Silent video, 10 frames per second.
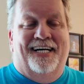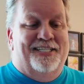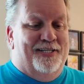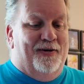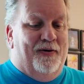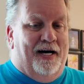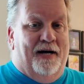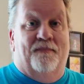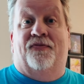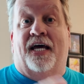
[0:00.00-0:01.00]

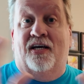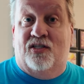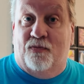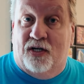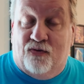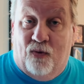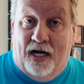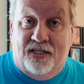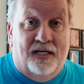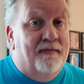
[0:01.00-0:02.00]
So thank you so much for
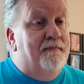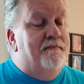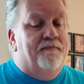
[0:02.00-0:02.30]
watching.